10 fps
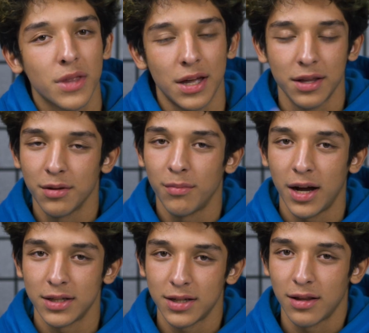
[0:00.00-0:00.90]
I think the
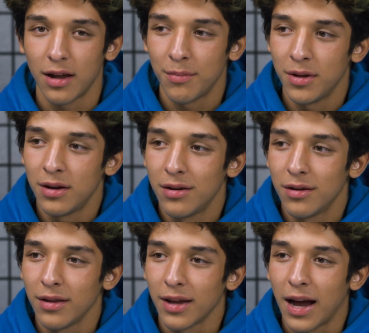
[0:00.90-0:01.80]
mindset that I'm in,
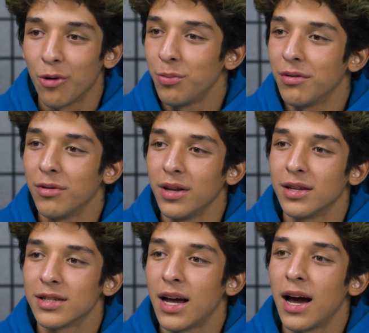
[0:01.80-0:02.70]
like I would be
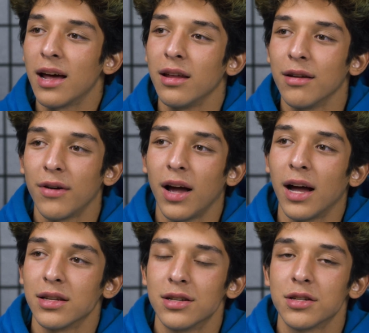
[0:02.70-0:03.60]
really sad if I
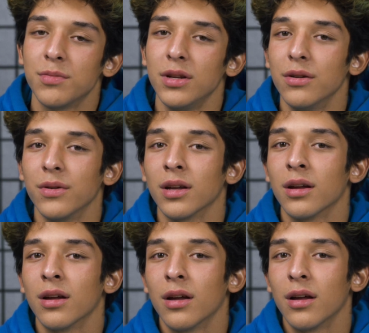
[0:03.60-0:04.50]
had to just be doing
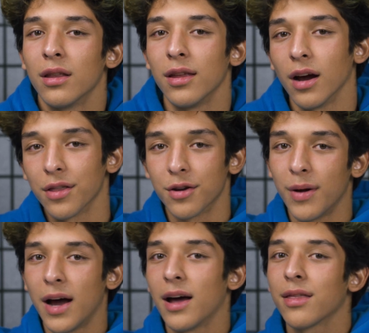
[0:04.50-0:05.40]
the other
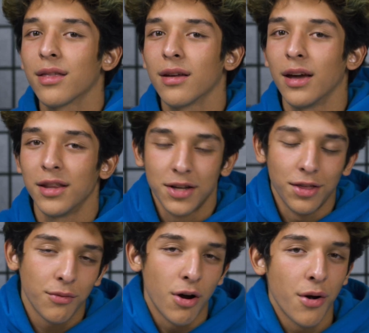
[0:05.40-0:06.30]
path. And there's
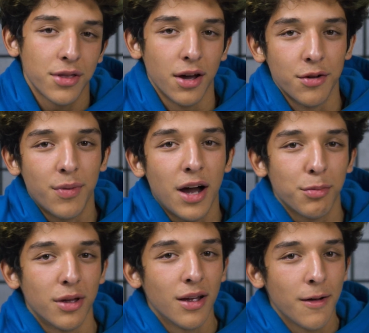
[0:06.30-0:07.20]
nothing wrong with the other path,
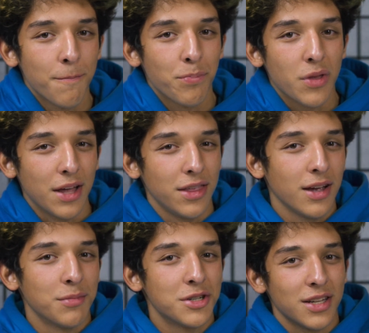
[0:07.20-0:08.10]
but I
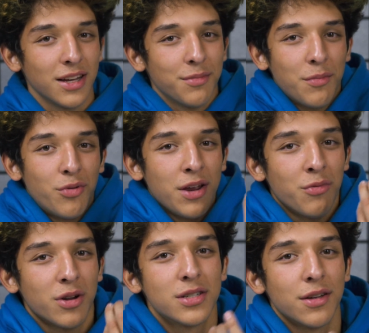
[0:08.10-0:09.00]
think I'm just like, my brain
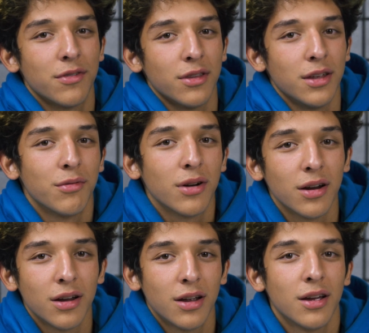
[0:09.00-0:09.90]
works differently, where
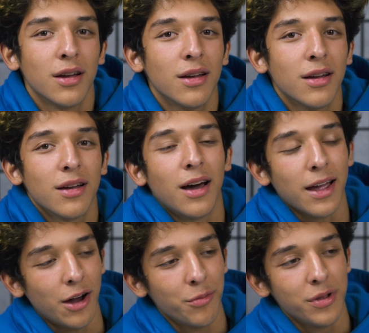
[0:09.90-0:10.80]

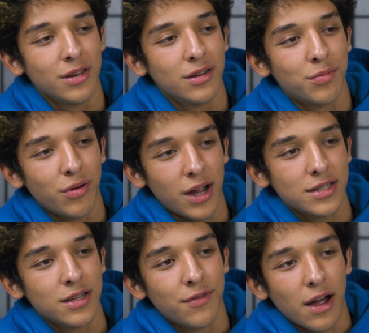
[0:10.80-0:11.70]
I'll be
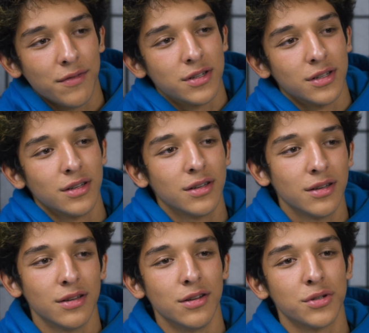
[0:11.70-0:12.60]
depressed if I have to
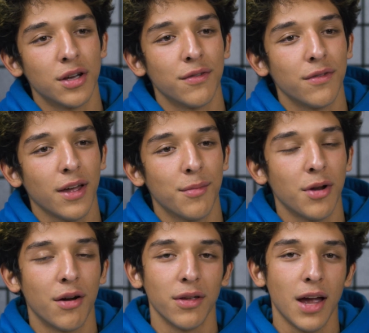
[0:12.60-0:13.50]
do stuff like I'm
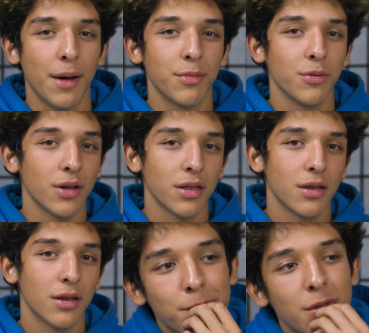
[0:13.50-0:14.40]
not really happy with.
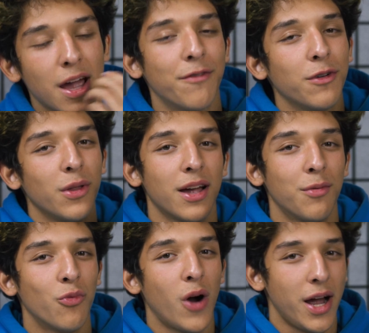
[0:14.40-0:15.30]
Like I feel like
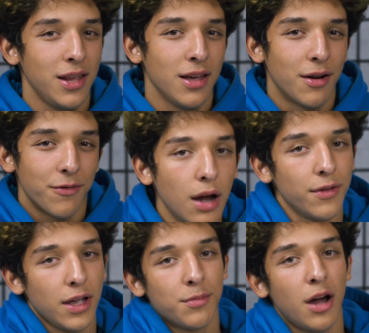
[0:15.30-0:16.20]
I'm whining, and I
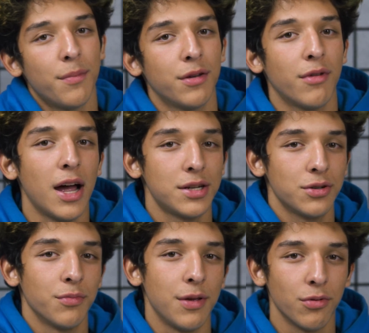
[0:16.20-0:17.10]
feel like I'm not being
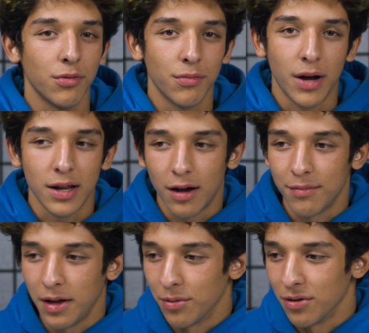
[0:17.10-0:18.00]
rational, and people might not
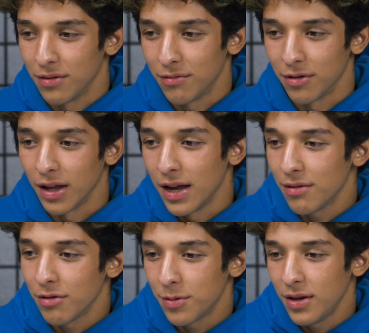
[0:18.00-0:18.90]
be able to
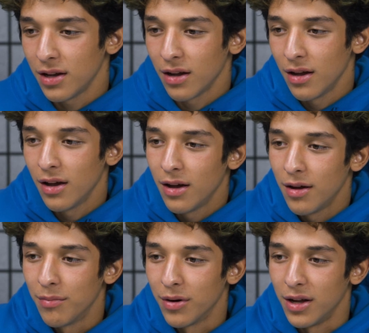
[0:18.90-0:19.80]
relate with me,
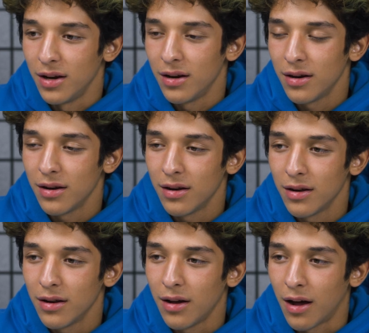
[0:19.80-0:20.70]
but
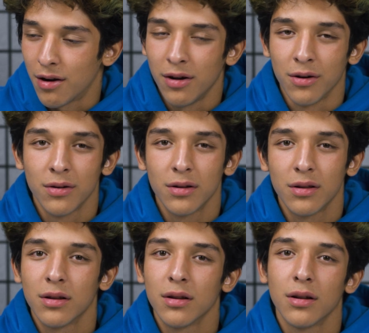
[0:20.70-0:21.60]
I don't know
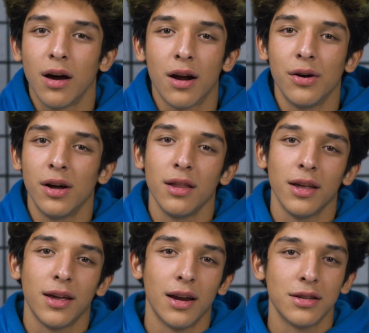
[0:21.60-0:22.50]
how to
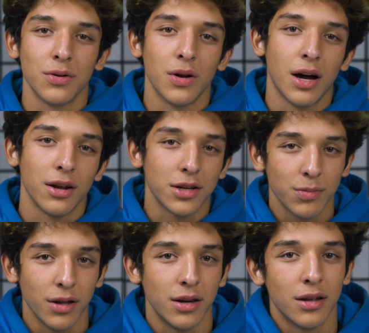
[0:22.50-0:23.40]
like get into it, how to
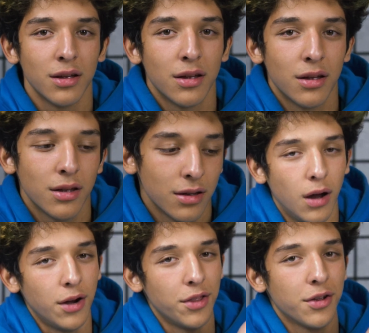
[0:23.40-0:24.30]
explain it.
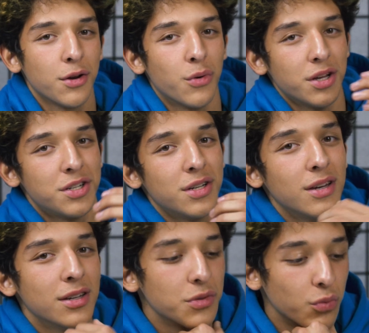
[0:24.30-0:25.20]
Another good
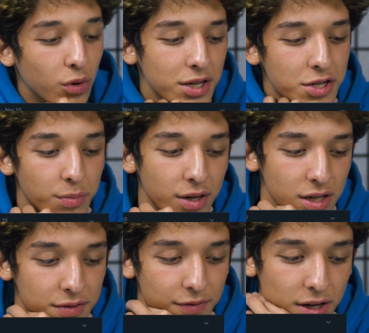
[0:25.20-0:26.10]
question is, what is your
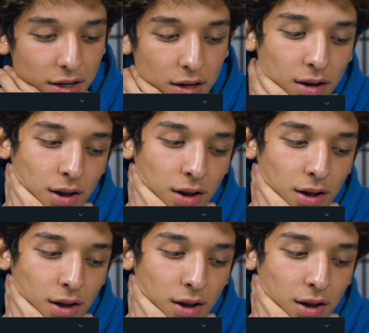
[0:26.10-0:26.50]
biggest fear?